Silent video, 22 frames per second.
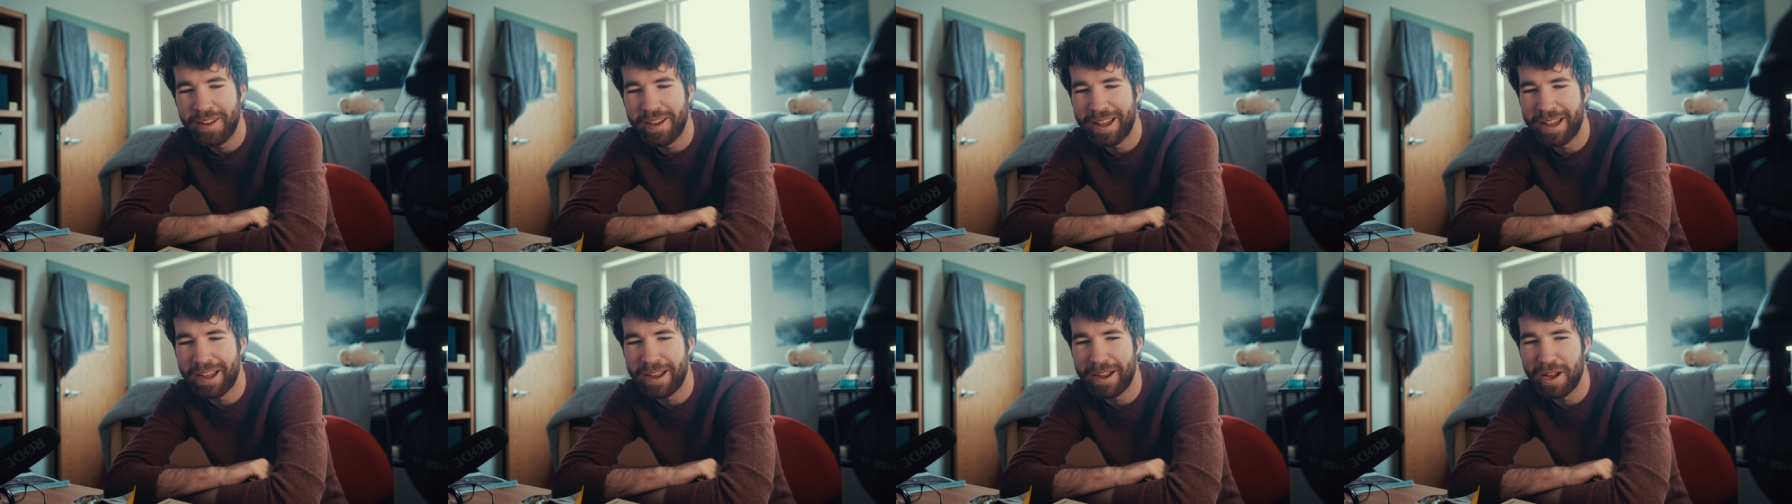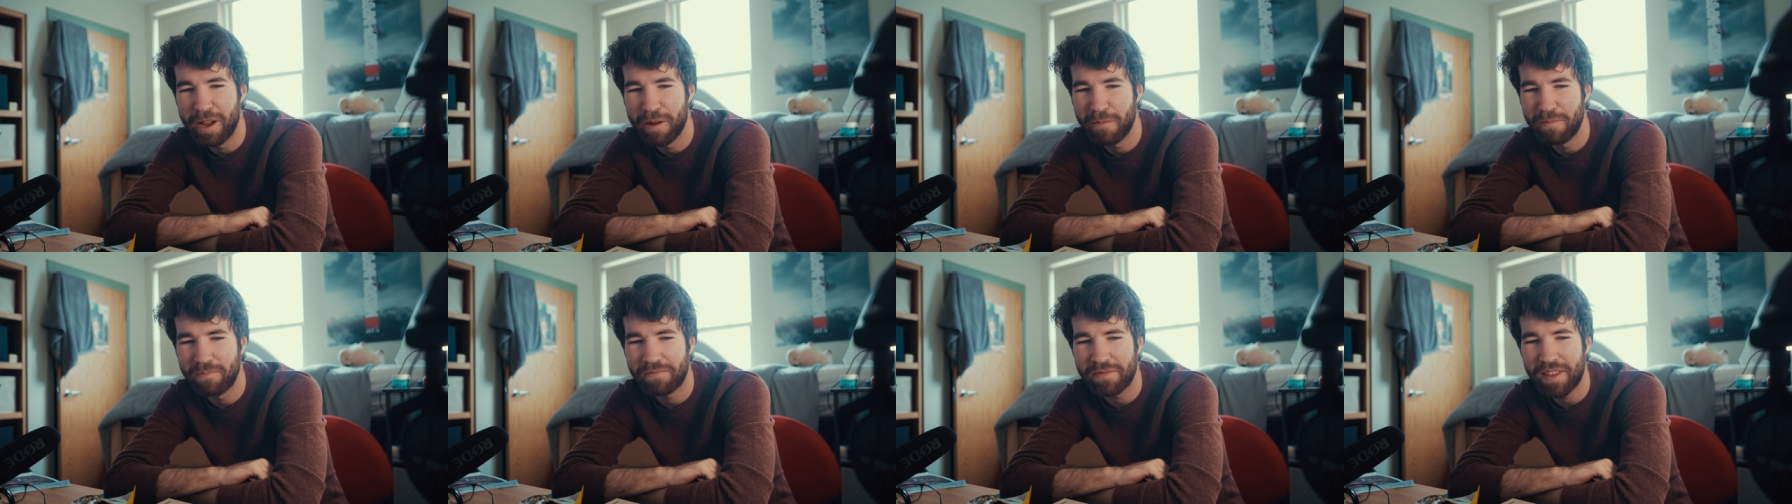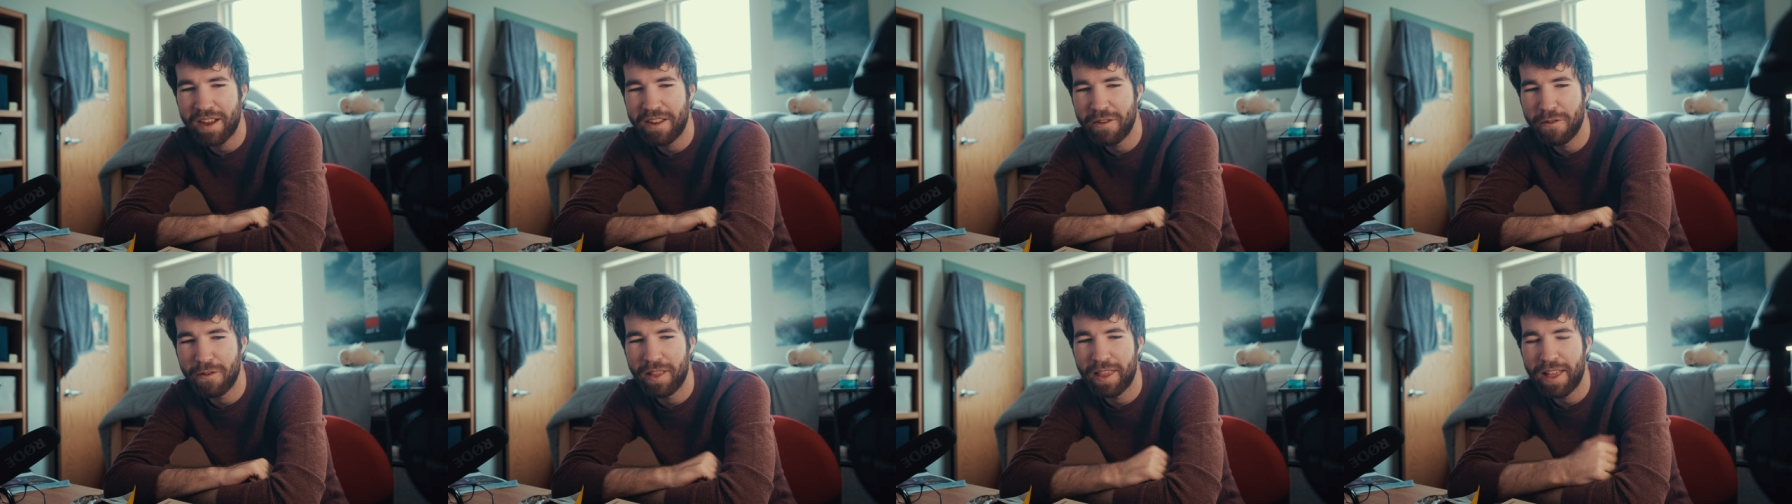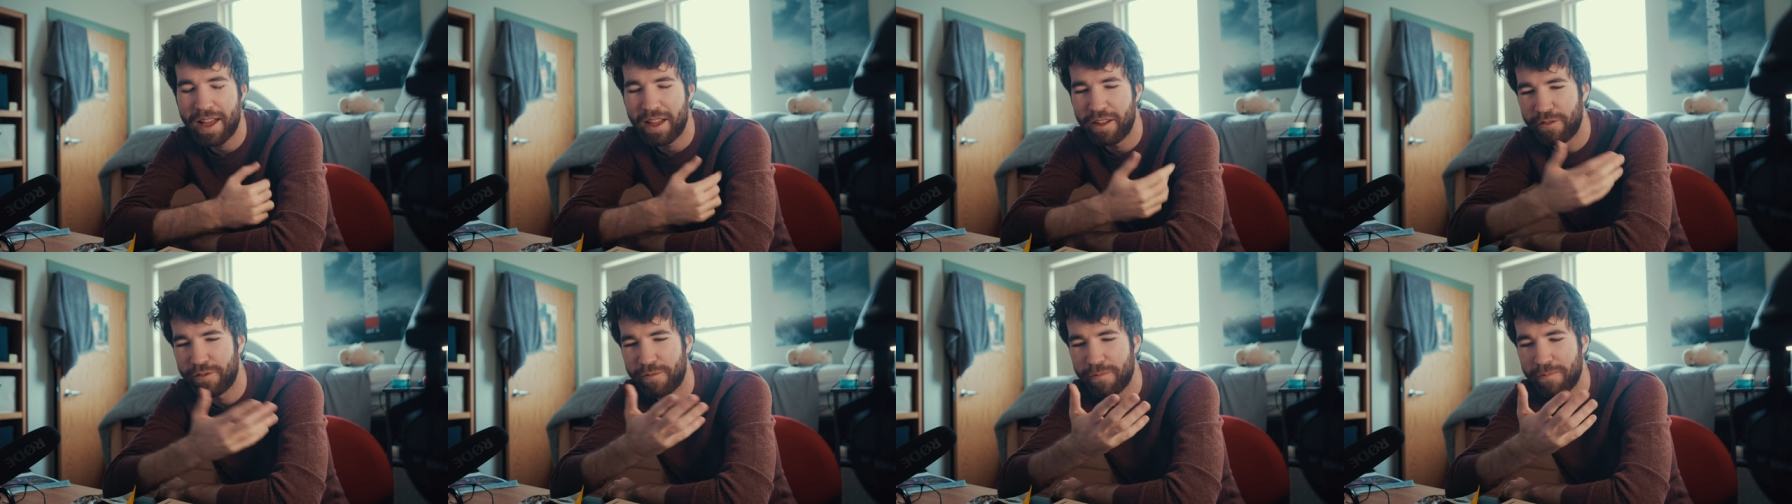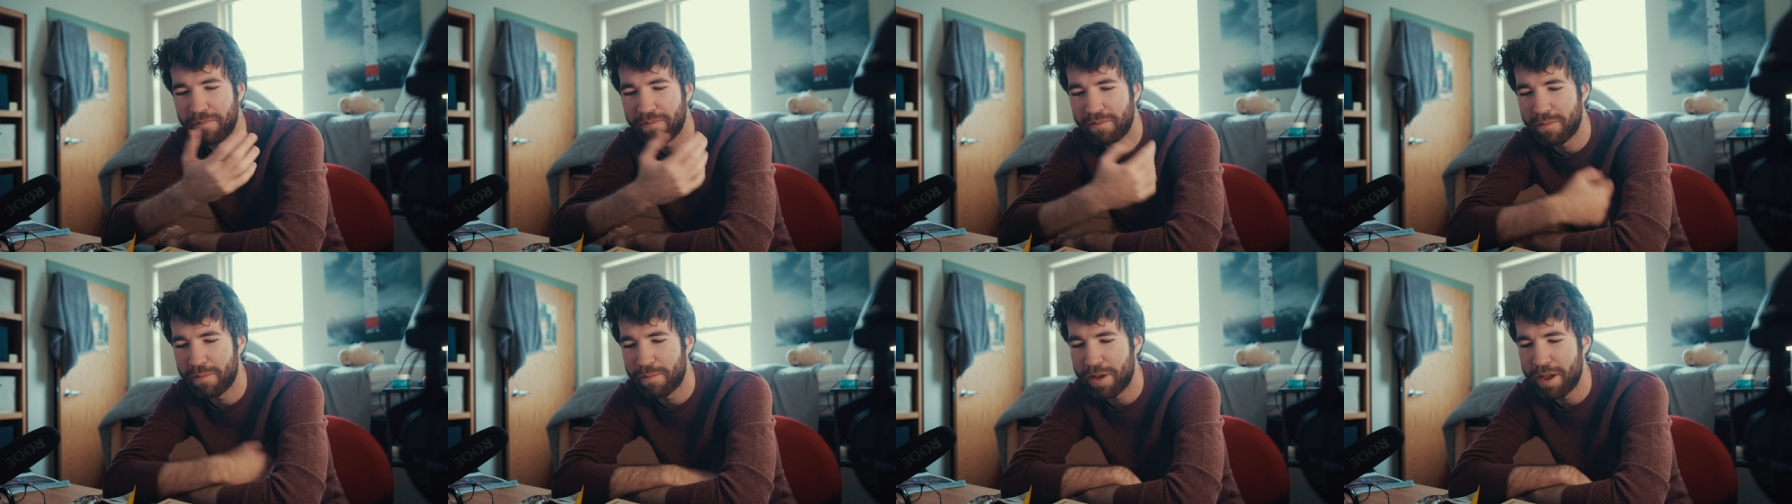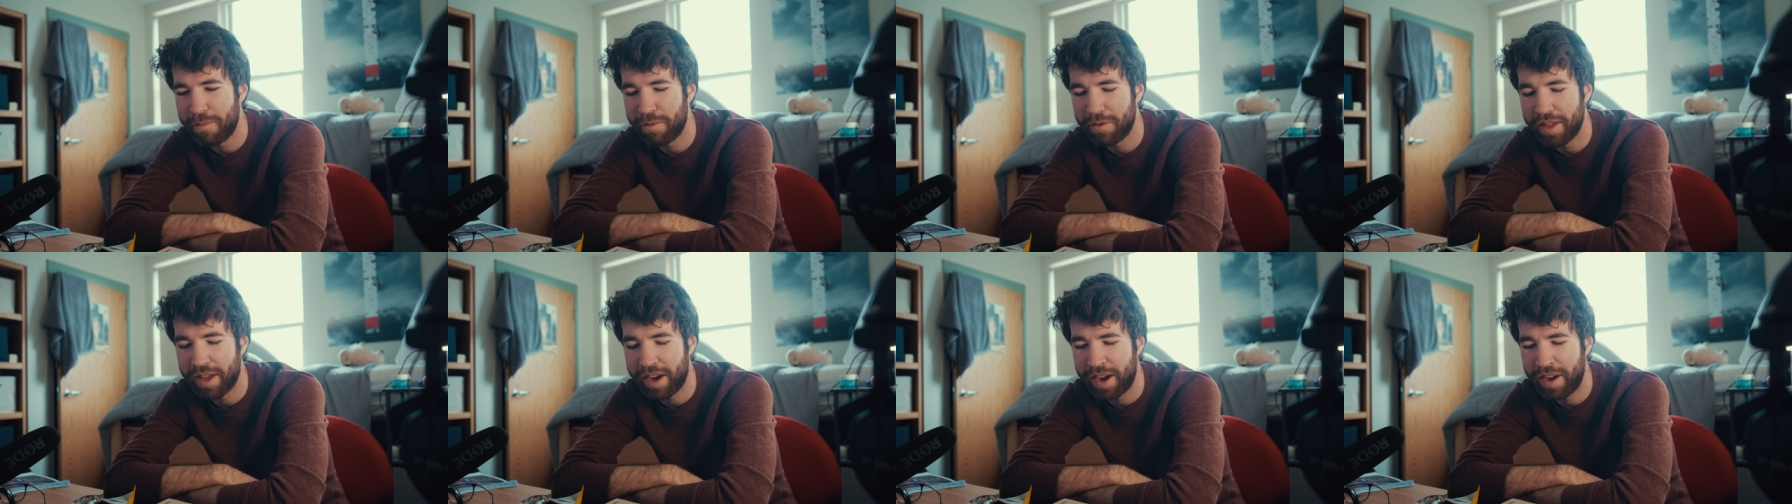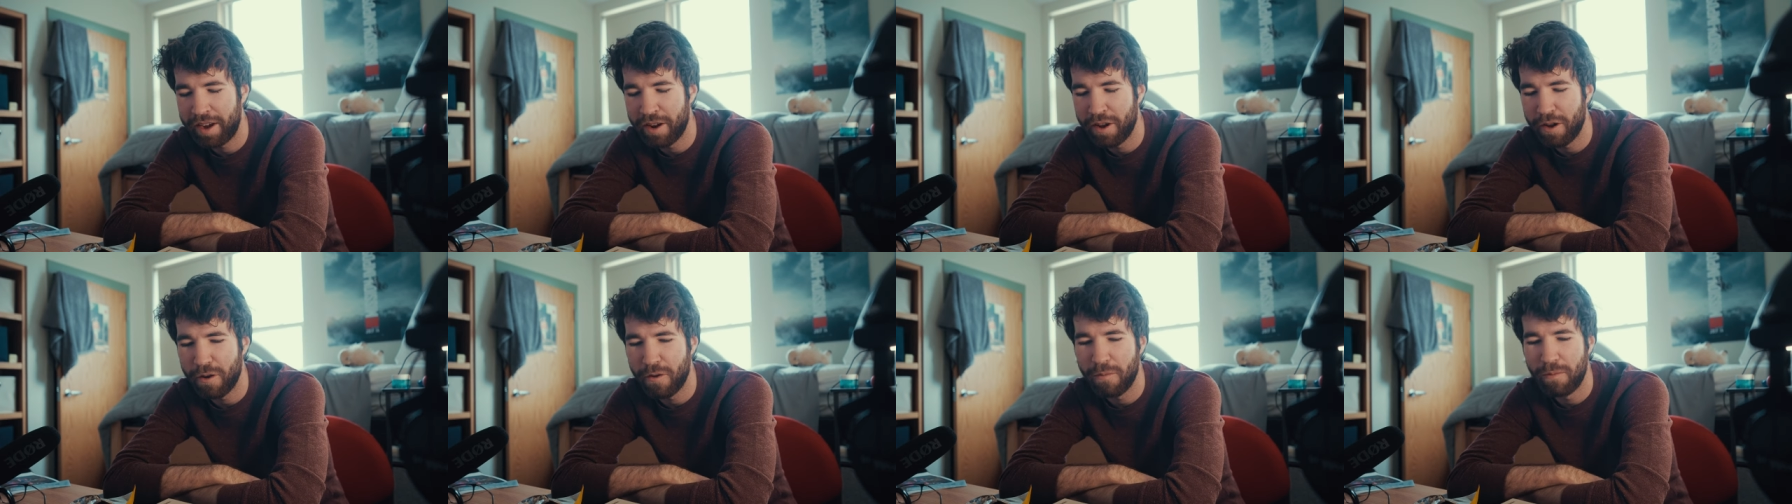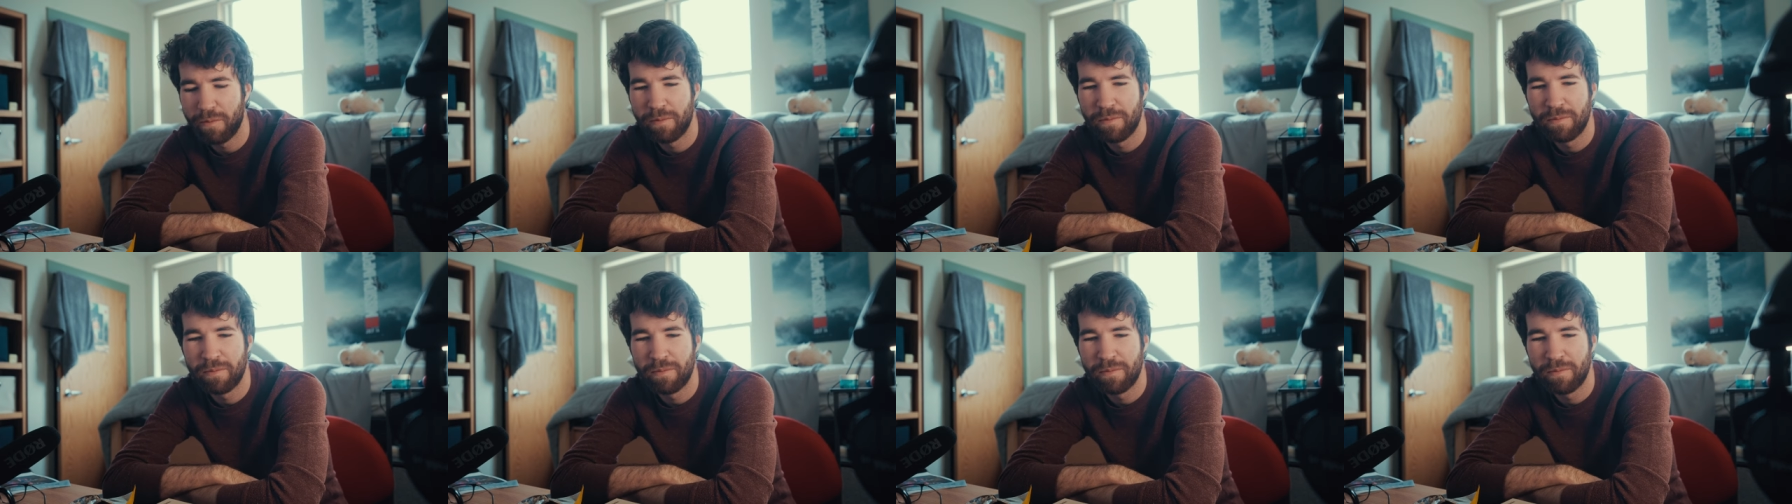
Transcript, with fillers: I know a lot of people that I know